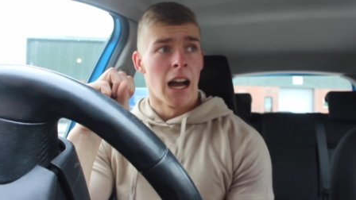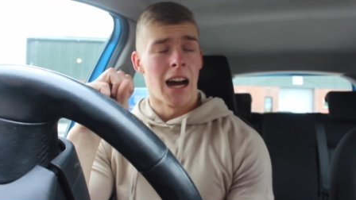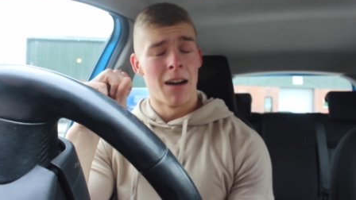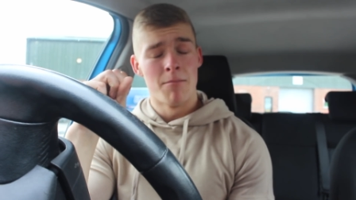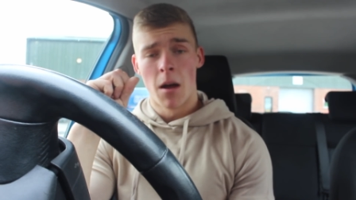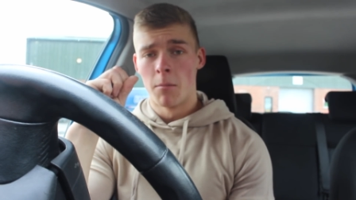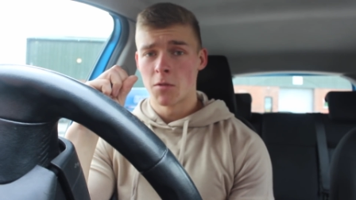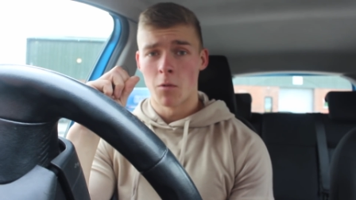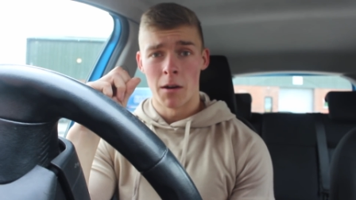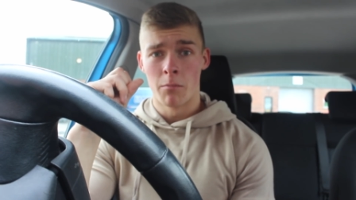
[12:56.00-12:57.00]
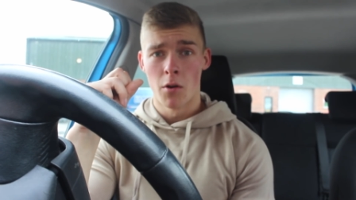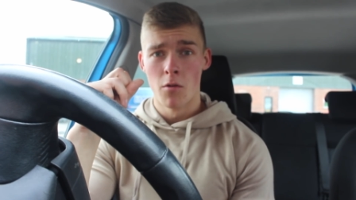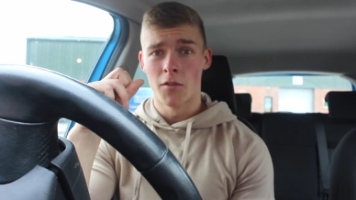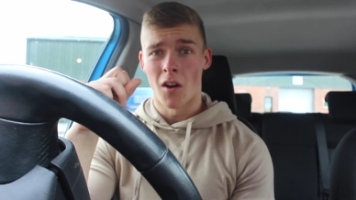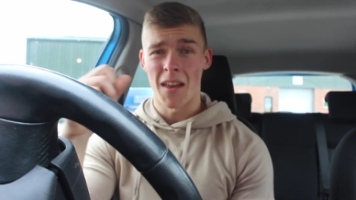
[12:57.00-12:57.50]
Um, numbers were
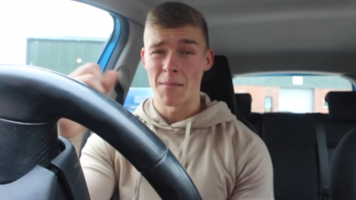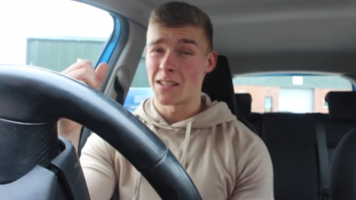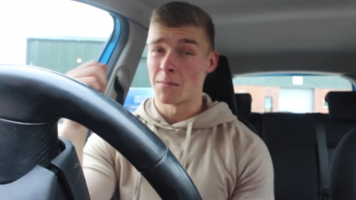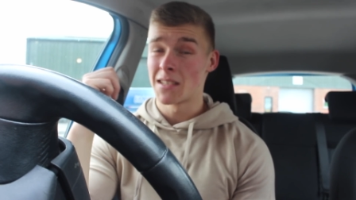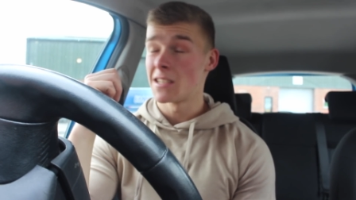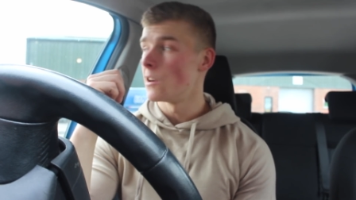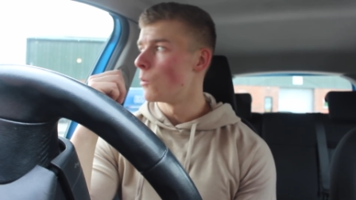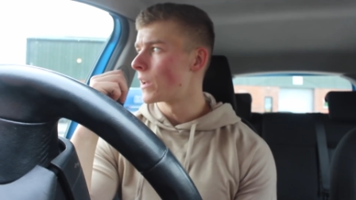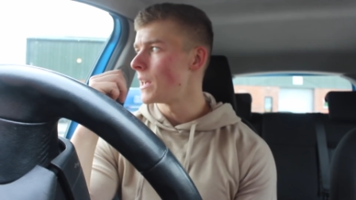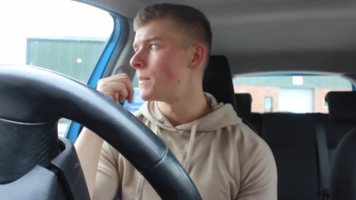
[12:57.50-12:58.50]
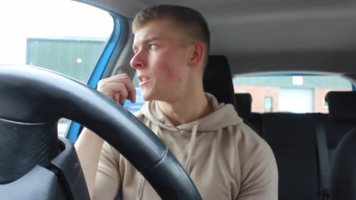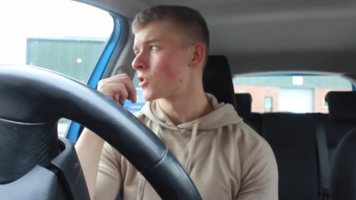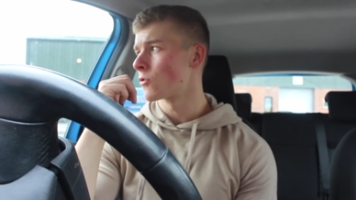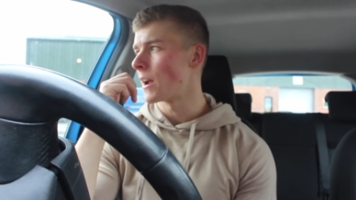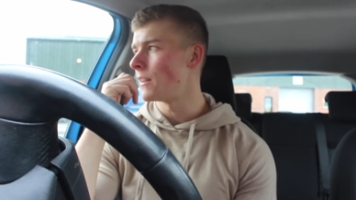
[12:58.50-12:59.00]
improved on. That means I'm still keeping
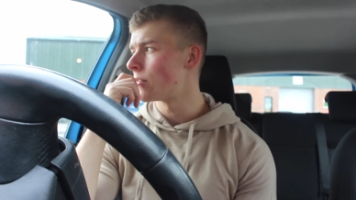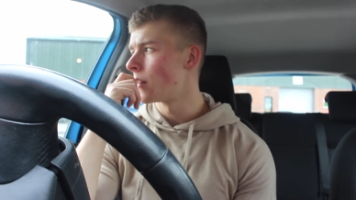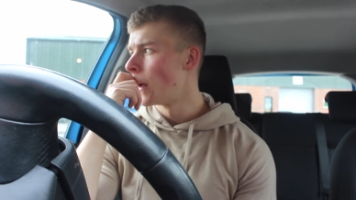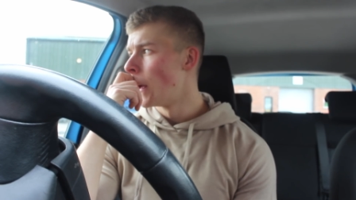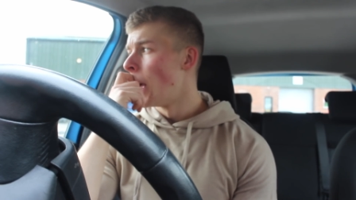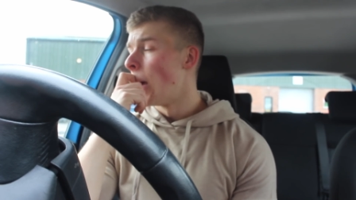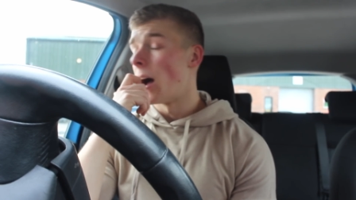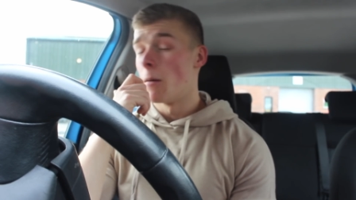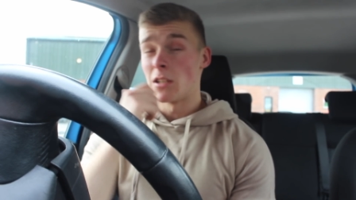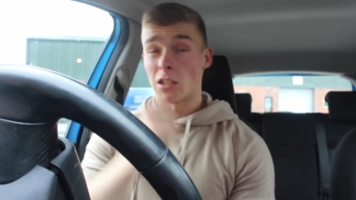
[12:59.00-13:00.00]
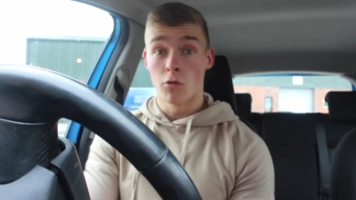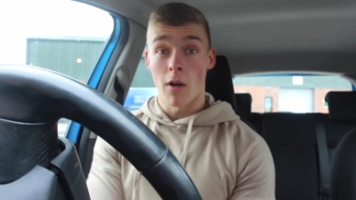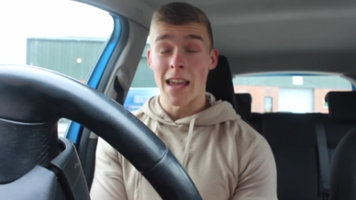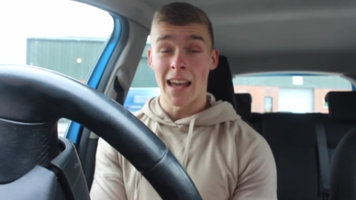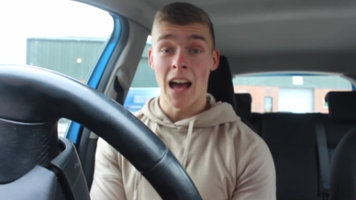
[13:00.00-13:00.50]
strength, um, which is
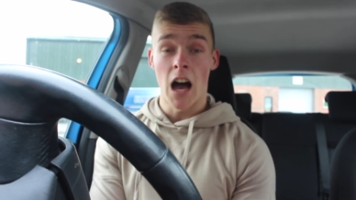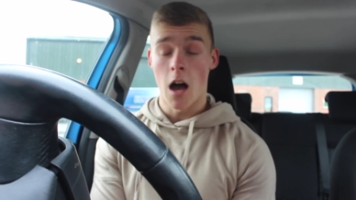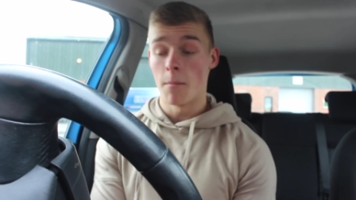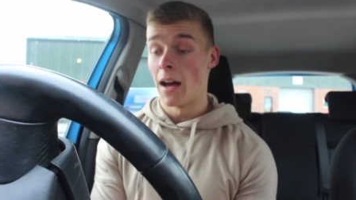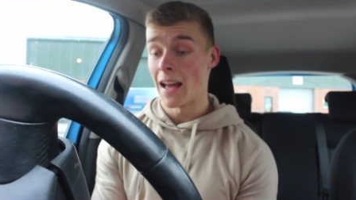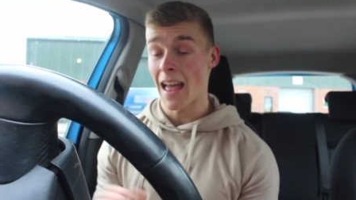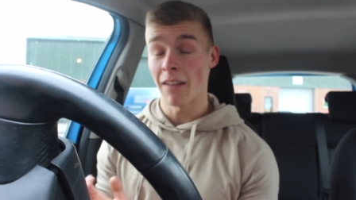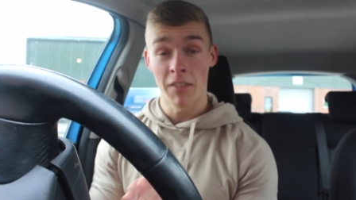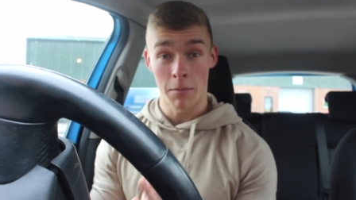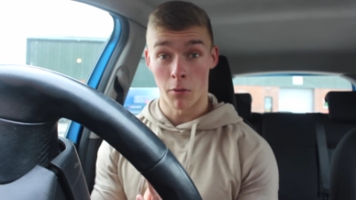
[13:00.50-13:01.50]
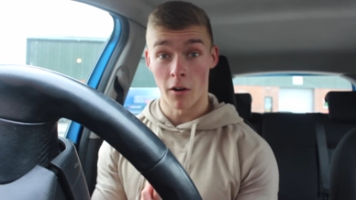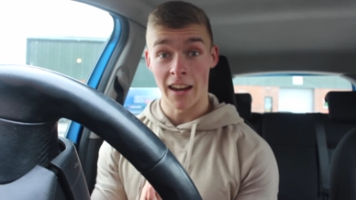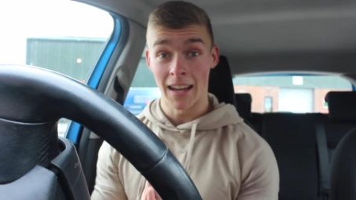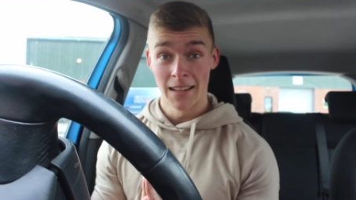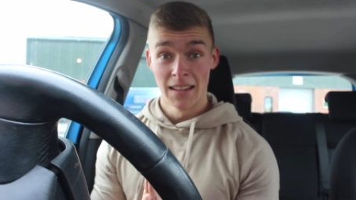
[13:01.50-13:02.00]
great. MV um,
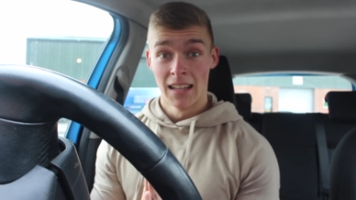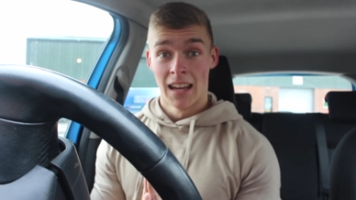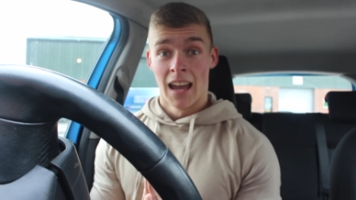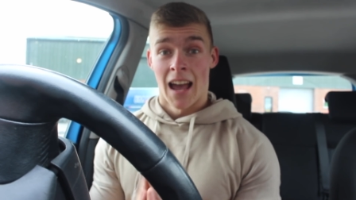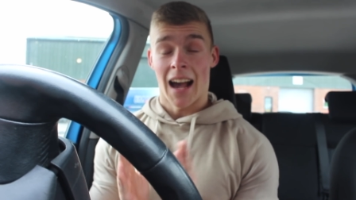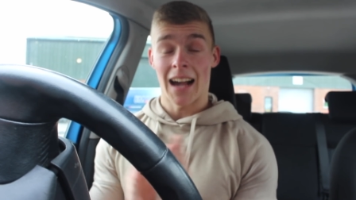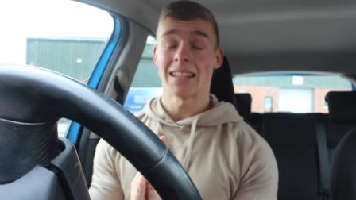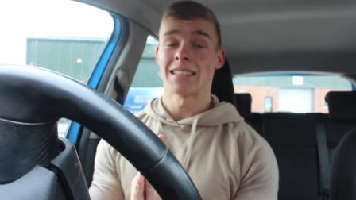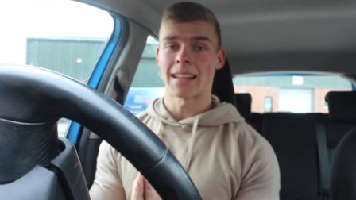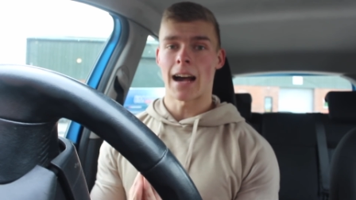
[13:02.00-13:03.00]
pre hands